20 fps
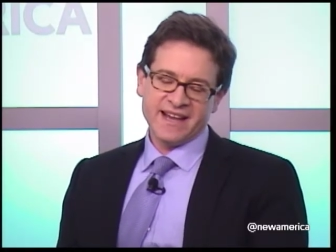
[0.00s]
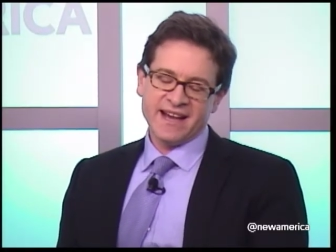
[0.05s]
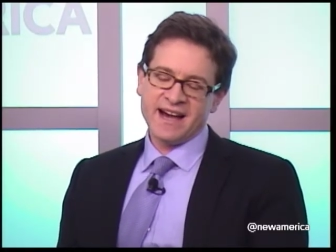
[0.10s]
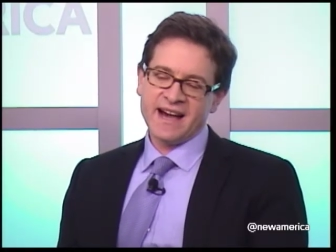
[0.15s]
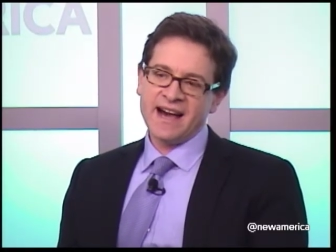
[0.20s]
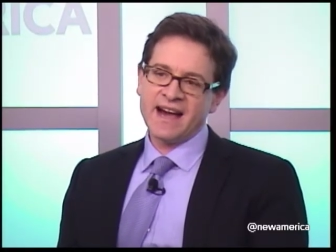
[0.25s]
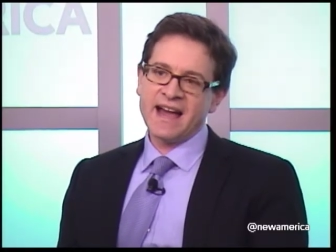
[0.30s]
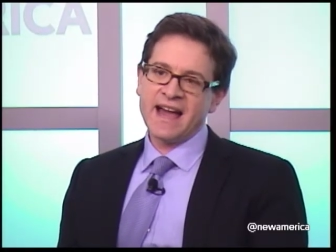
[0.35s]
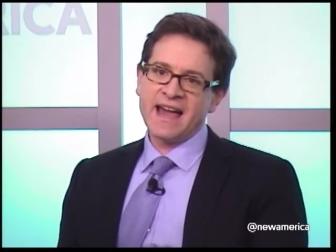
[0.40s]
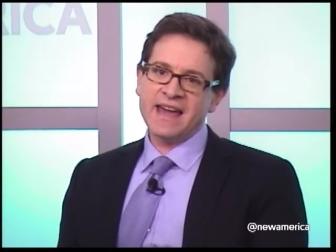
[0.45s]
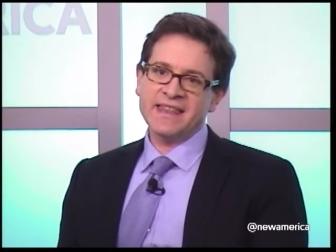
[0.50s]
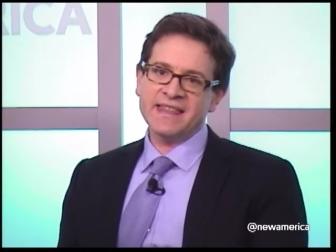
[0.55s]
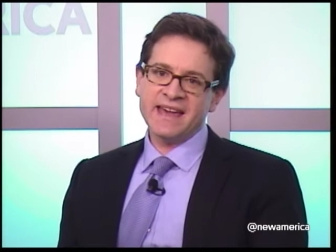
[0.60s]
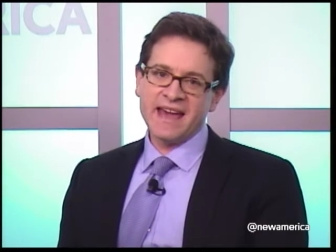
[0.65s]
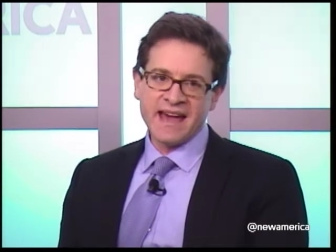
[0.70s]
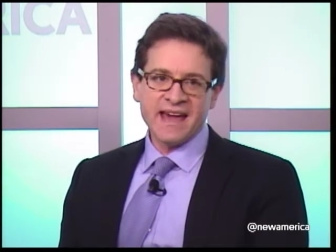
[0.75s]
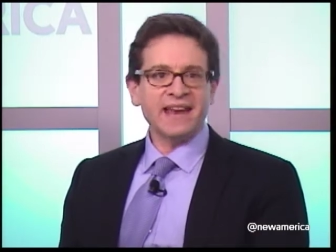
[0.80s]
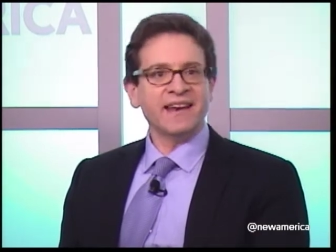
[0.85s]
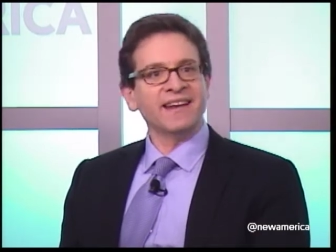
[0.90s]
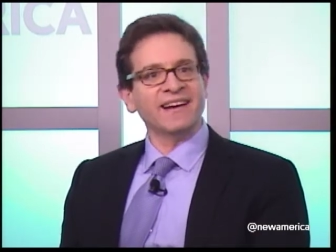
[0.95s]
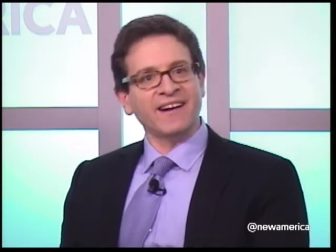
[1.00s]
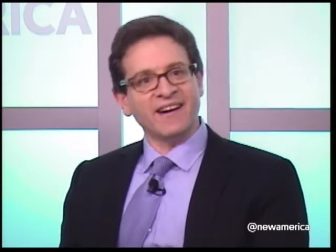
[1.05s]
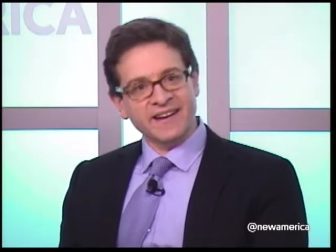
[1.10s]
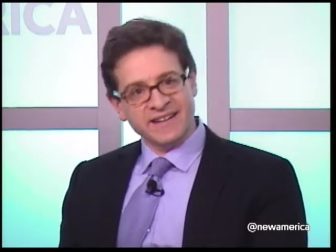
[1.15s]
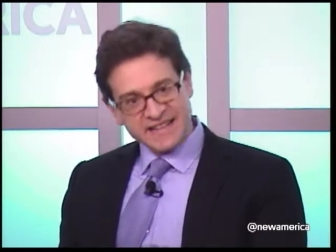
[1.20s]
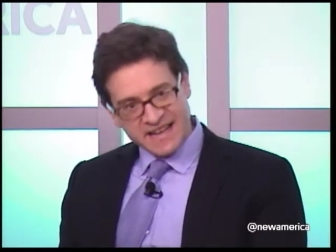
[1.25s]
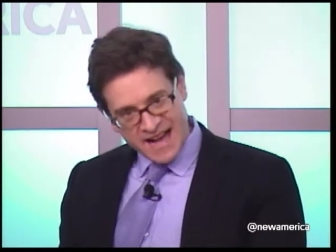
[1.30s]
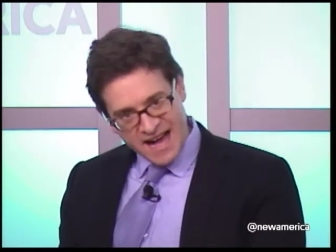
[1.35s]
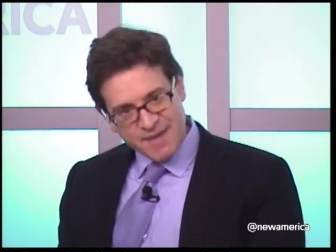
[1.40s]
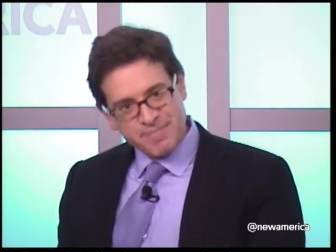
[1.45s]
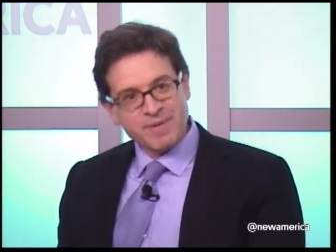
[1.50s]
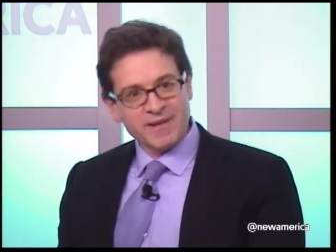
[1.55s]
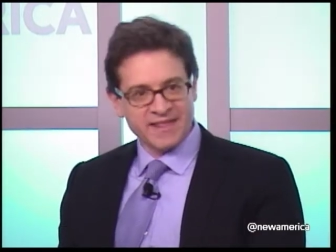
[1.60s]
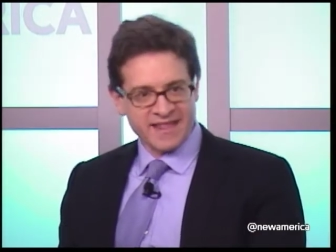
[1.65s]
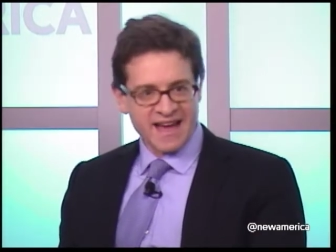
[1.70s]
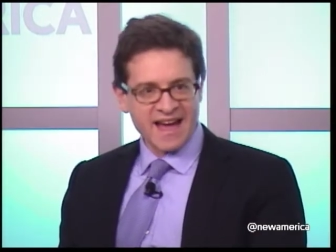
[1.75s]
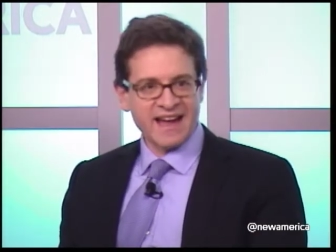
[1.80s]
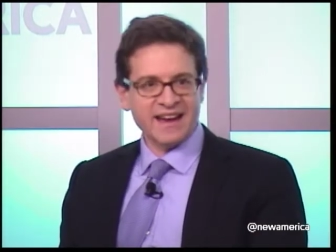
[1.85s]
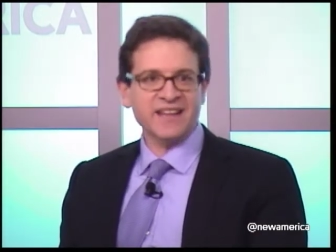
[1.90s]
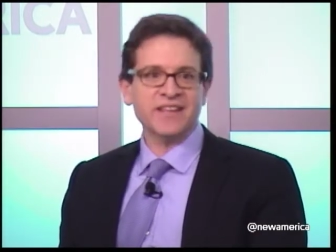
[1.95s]
And then on top of
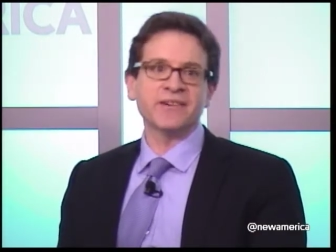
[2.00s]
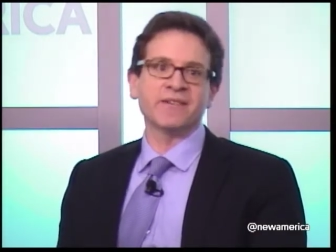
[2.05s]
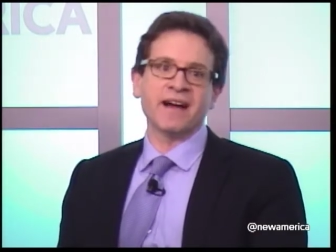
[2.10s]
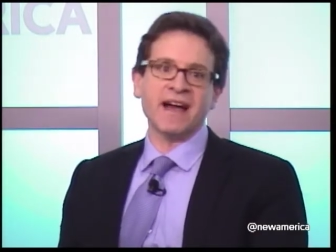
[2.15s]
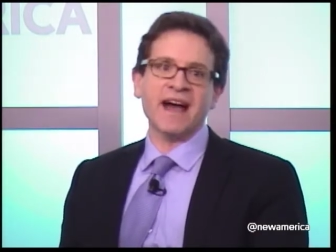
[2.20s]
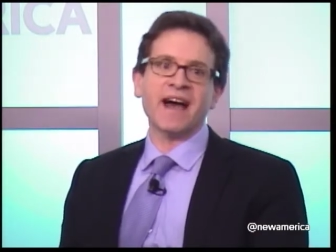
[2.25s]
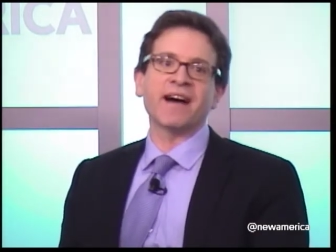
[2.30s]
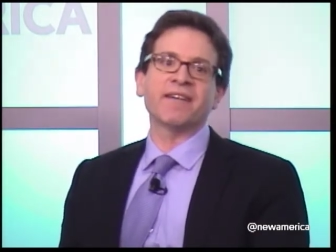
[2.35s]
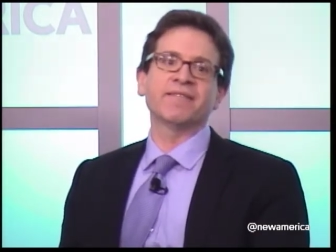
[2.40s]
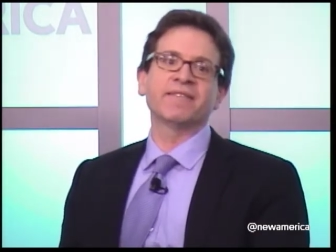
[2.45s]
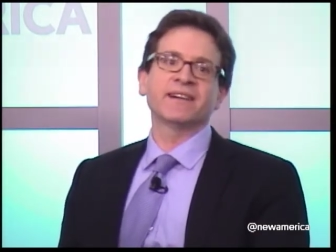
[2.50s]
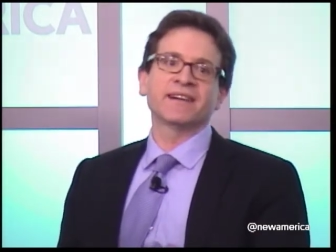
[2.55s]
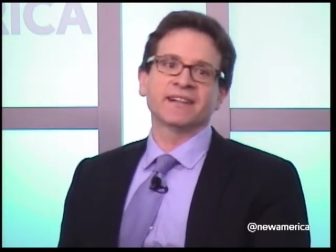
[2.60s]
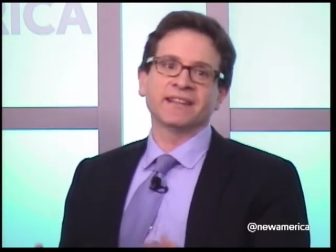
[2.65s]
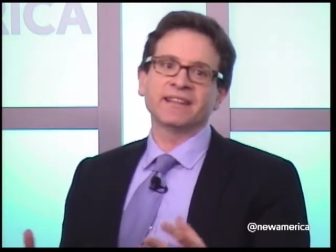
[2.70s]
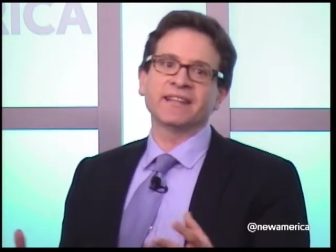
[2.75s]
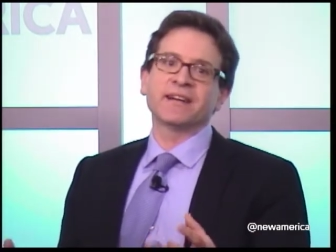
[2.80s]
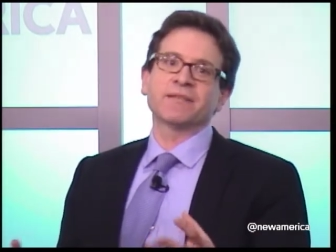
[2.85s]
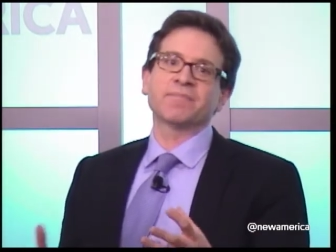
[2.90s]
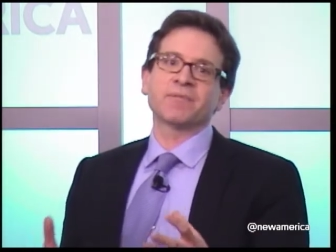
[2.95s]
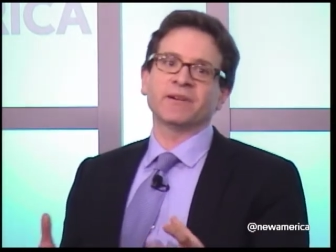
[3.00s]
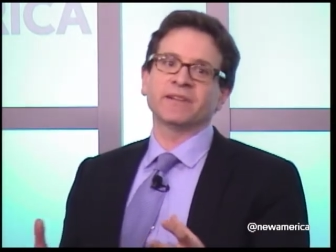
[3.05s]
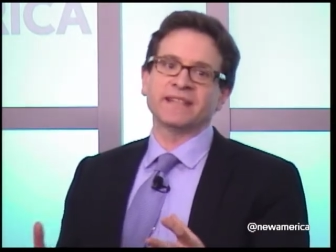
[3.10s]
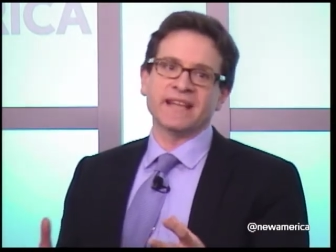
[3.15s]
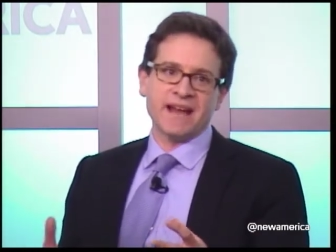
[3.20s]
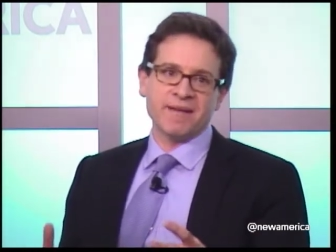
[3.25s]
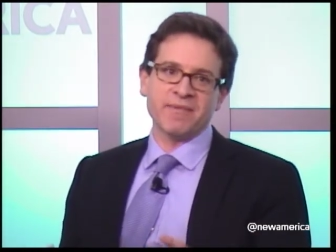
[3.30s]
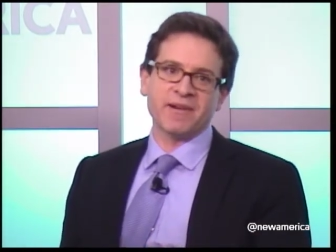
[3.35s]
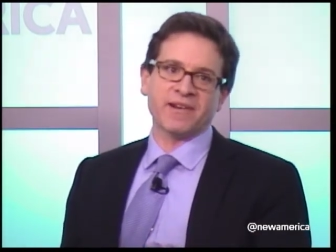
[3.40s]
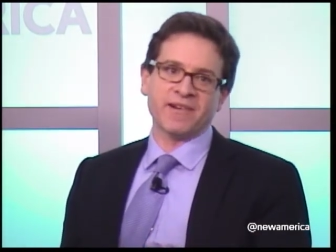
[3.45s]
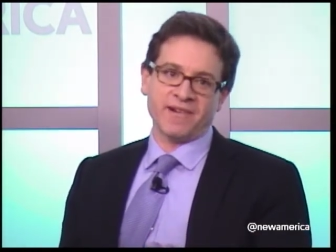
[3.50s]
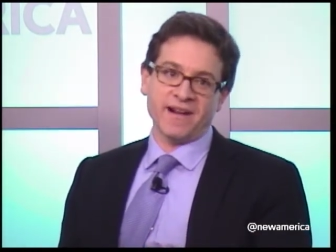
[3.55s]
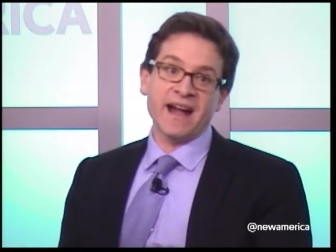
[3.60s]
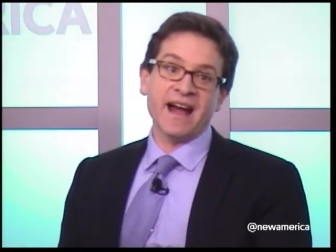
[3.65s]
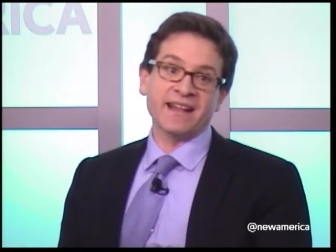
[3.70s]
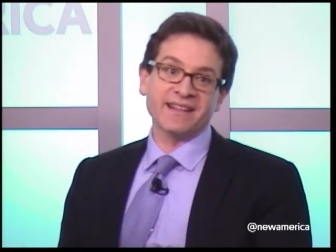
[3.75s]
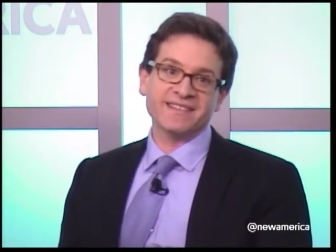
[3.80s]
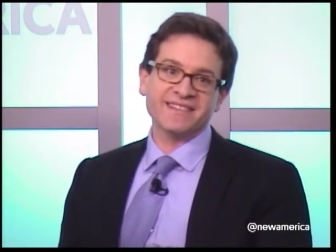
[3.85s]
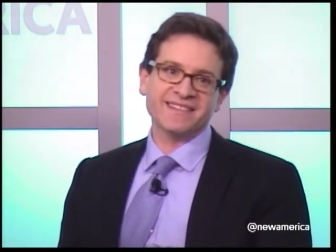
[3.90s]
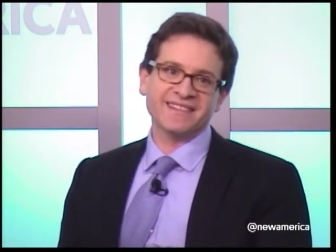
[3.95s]
that, you have liberal
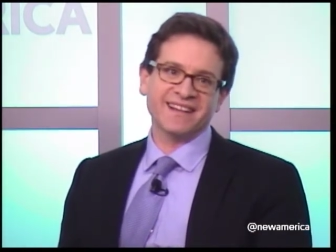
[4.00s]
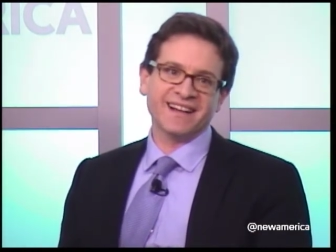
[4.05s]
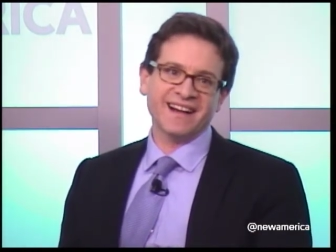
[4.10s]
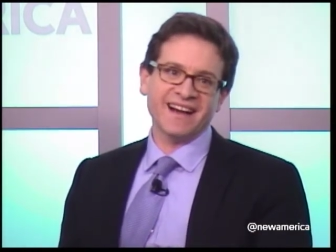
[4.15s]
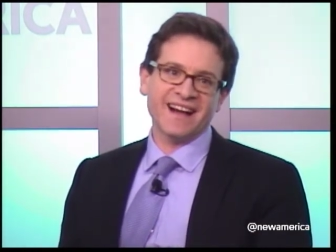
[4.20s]
Democrats,